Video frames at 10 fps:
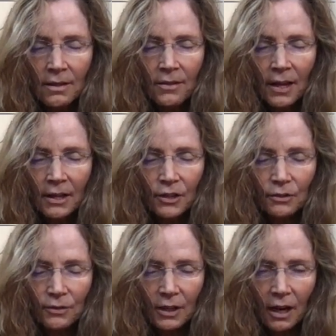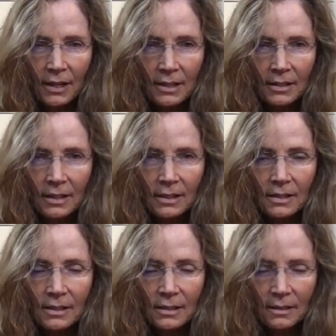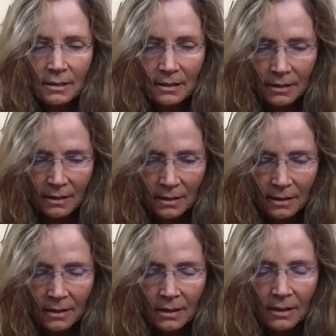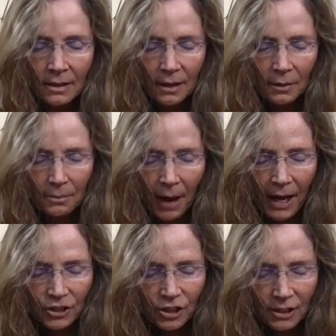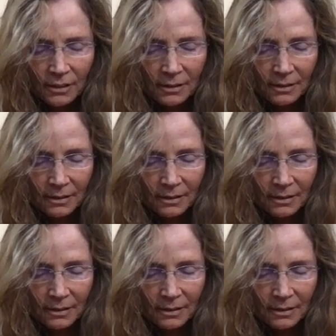Thank you for kindness, compassion,